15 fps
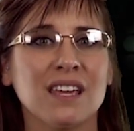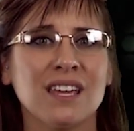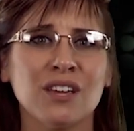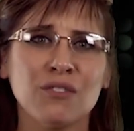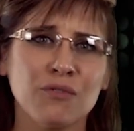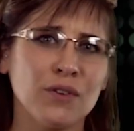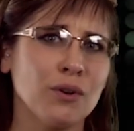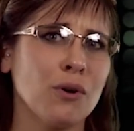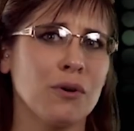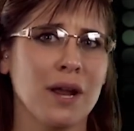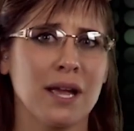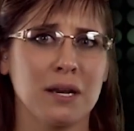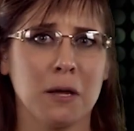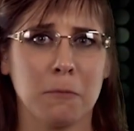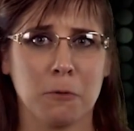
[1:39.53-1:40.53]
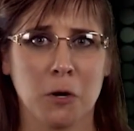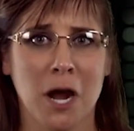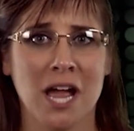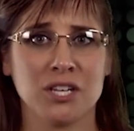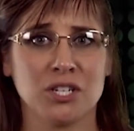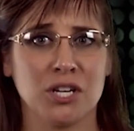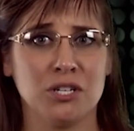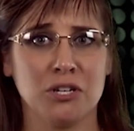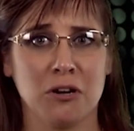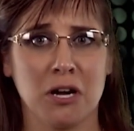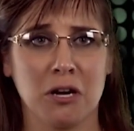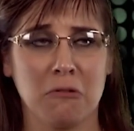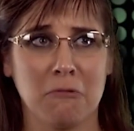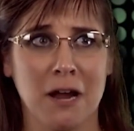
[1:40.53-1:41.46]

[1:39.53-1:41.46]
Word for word: if you don't end up crashing during a